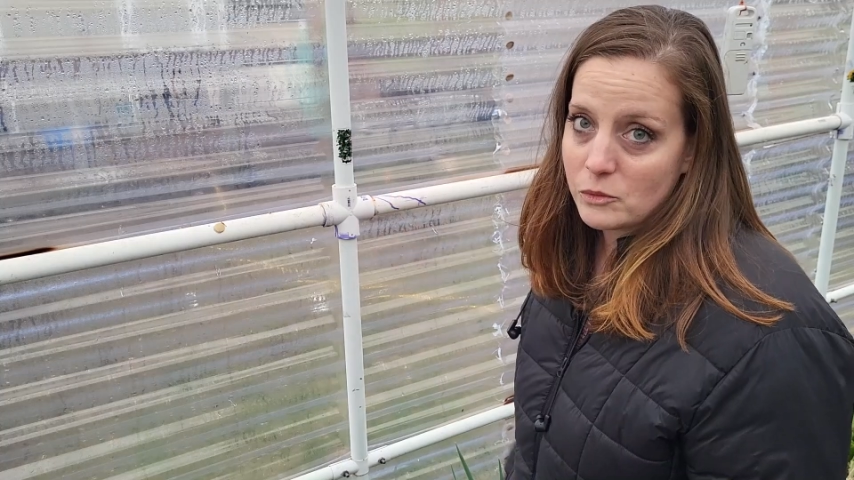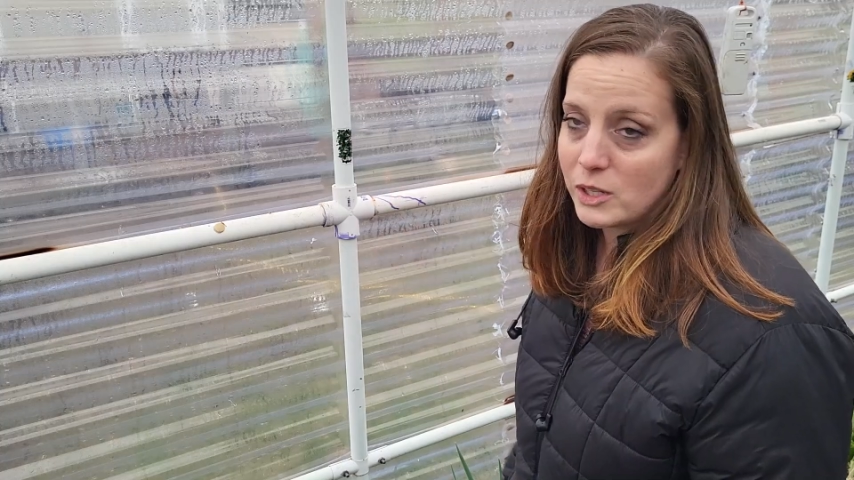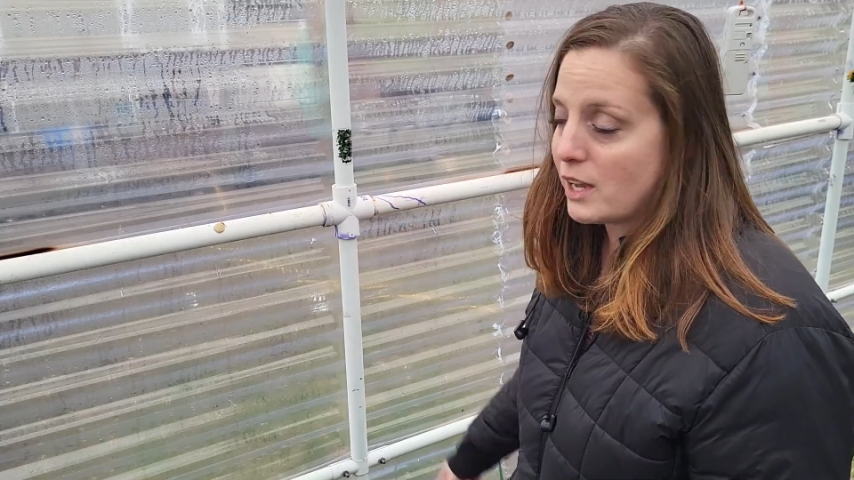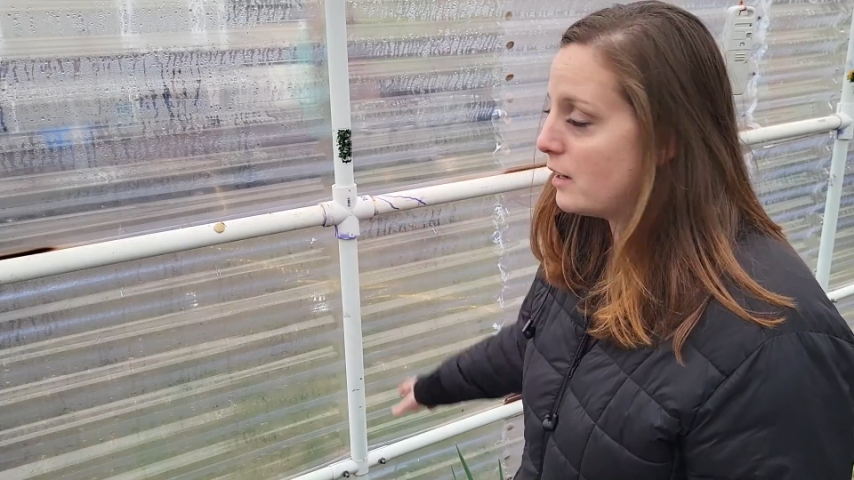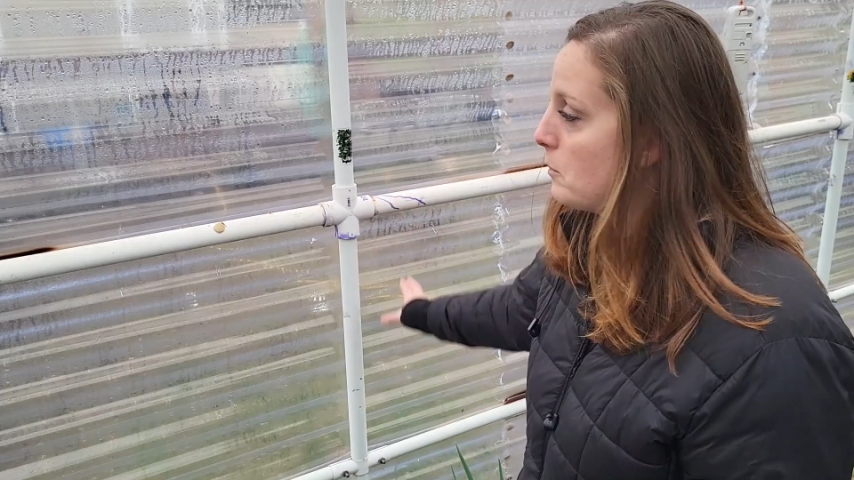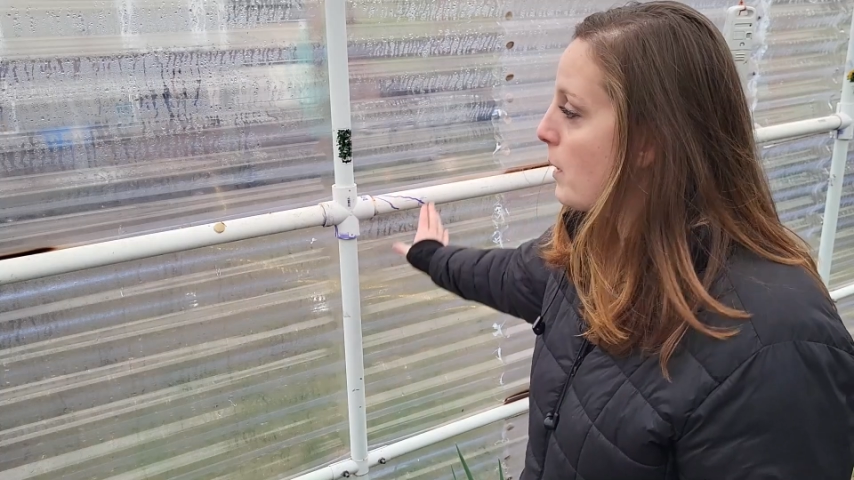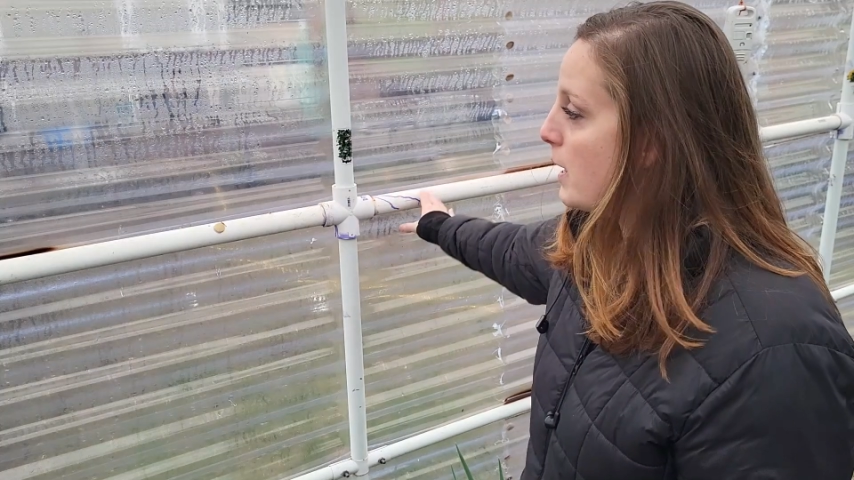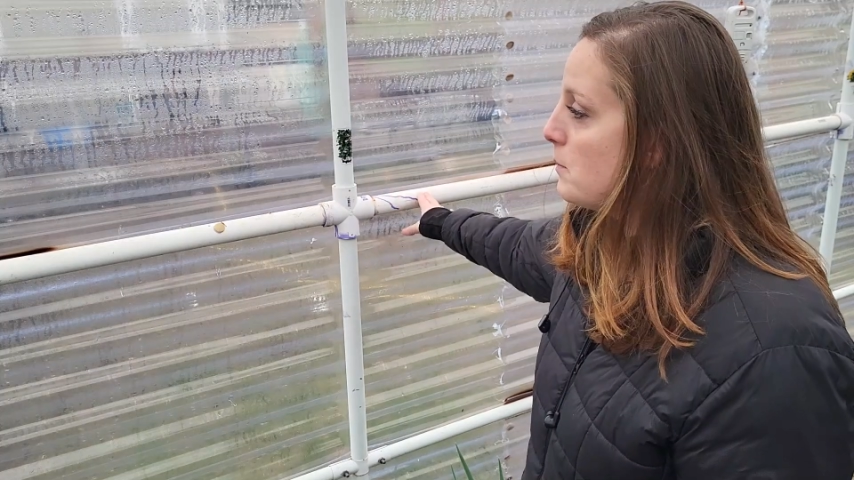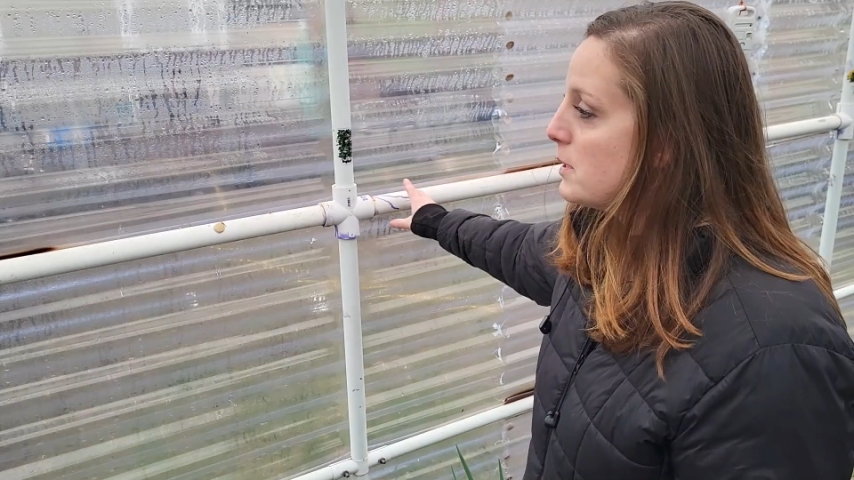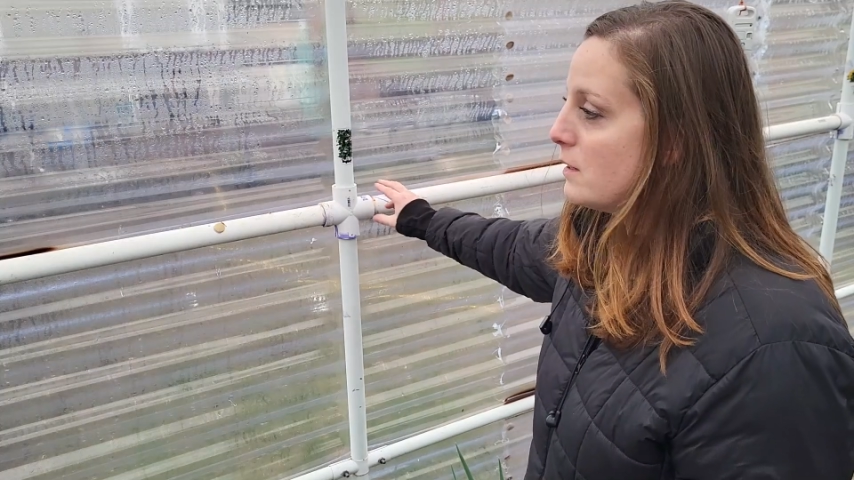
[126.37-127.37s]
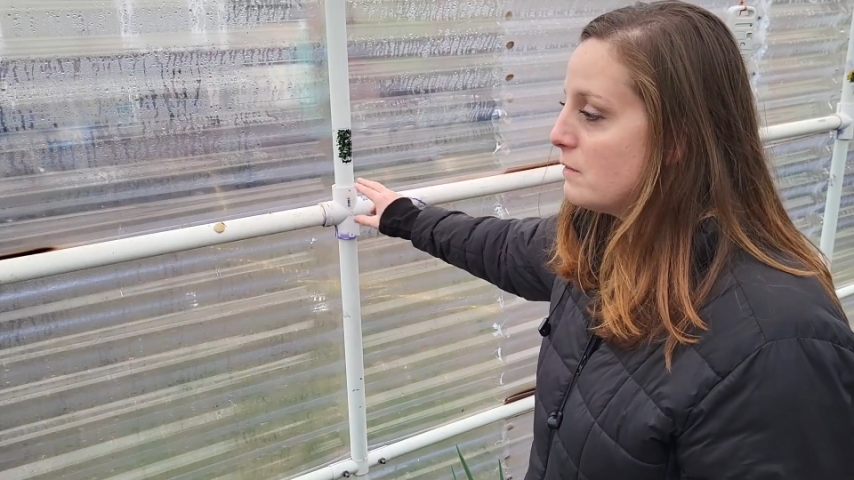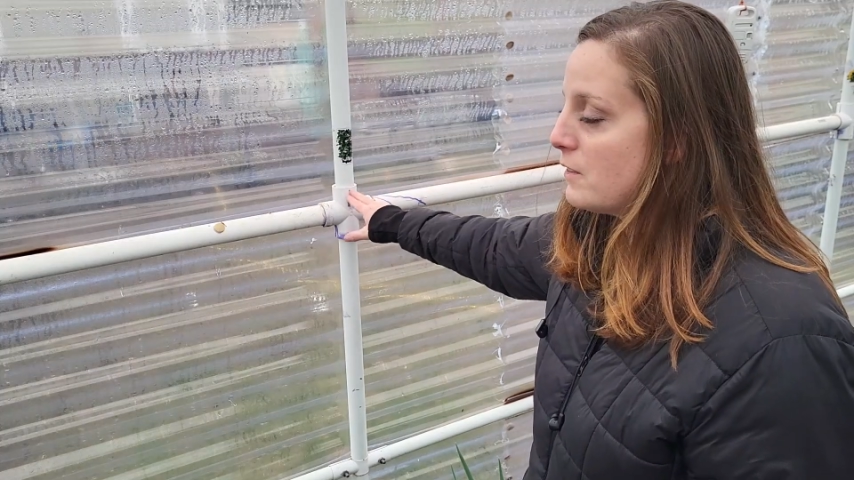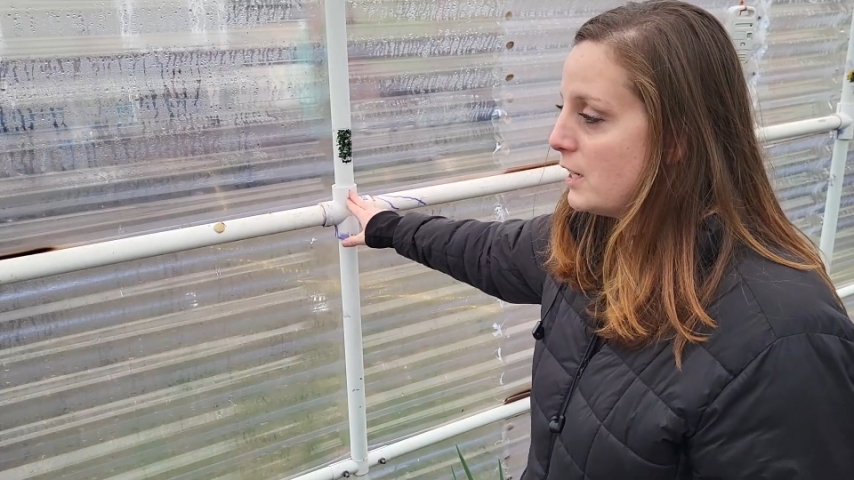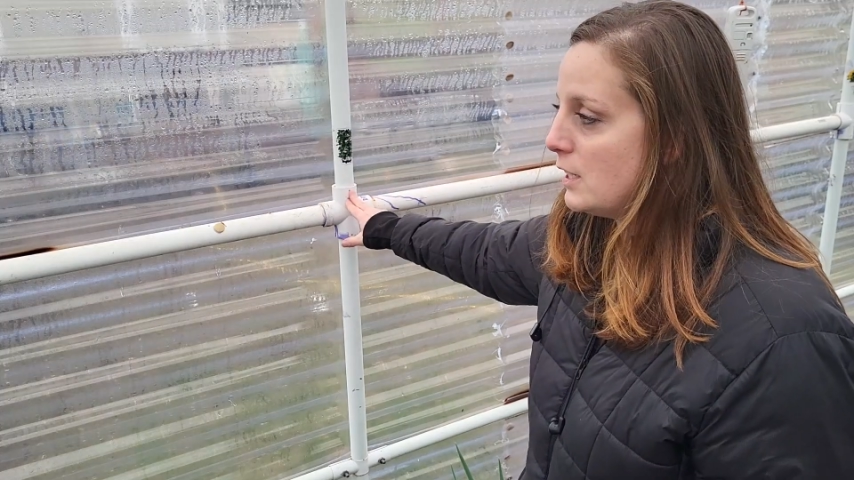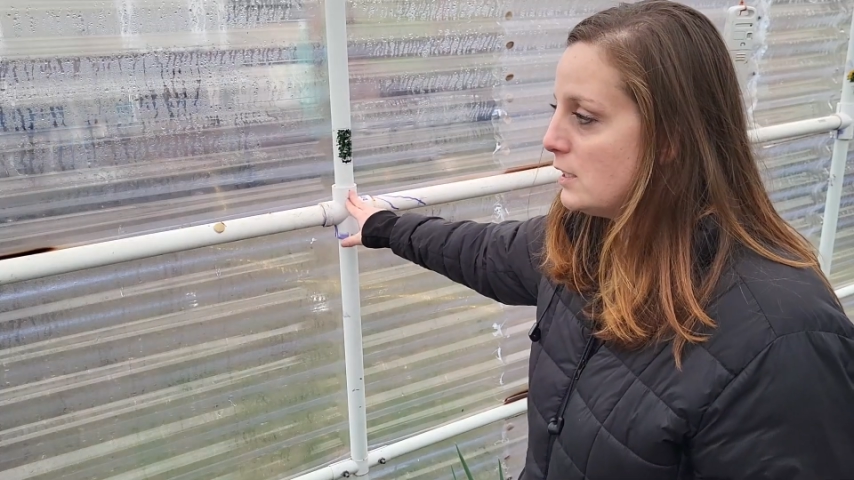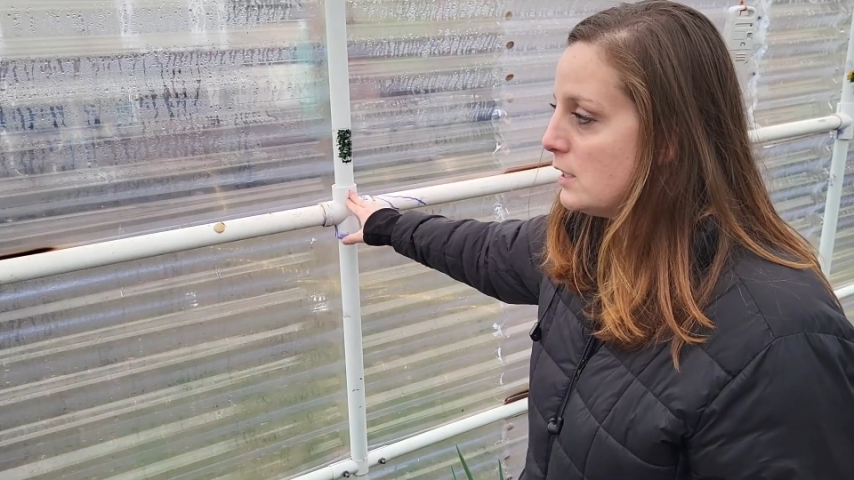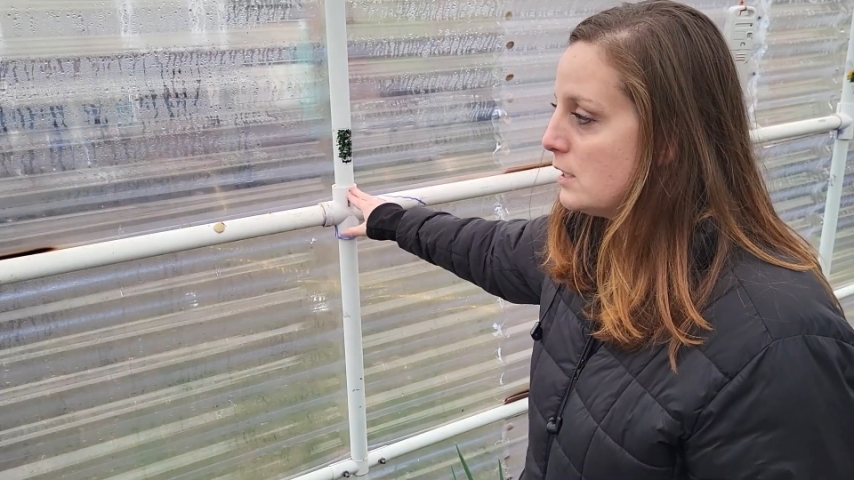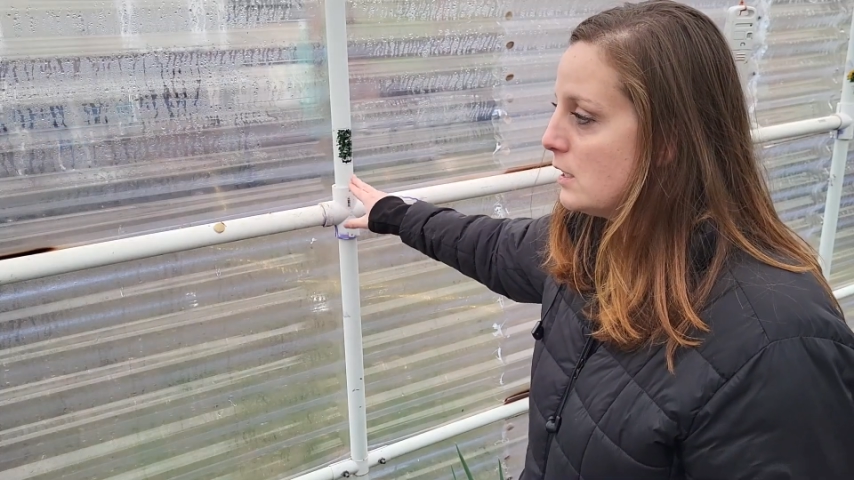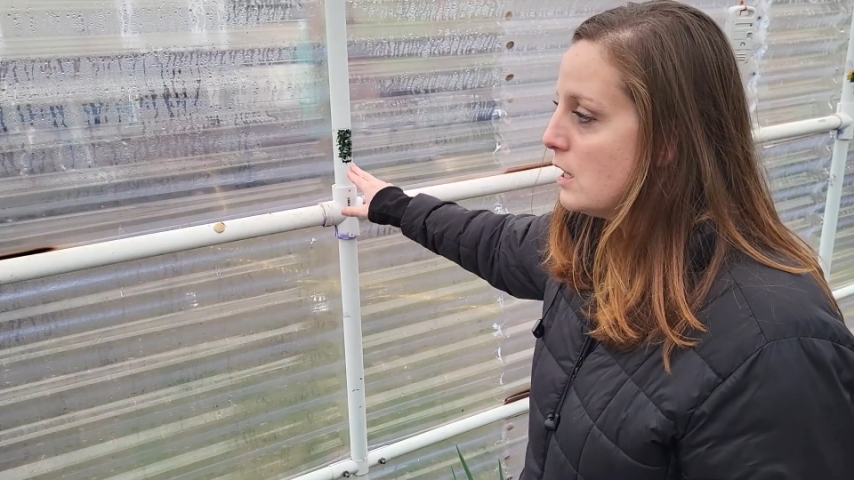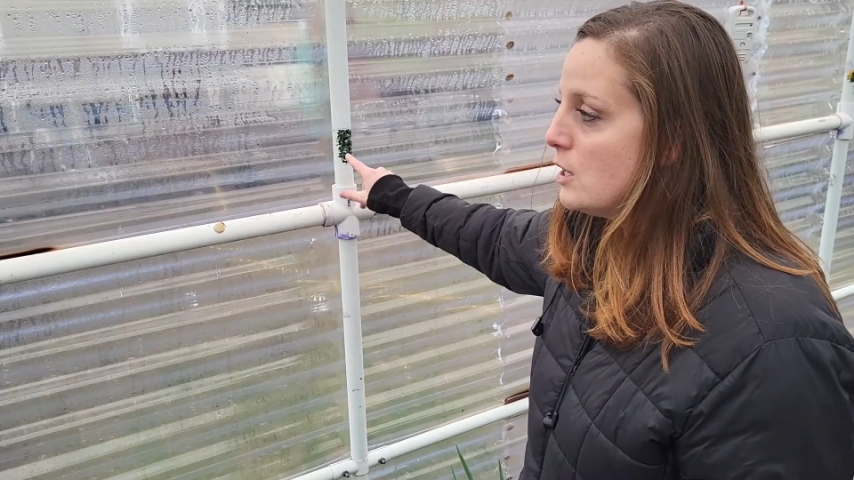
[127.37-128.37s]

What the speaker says: We added pipes and fittings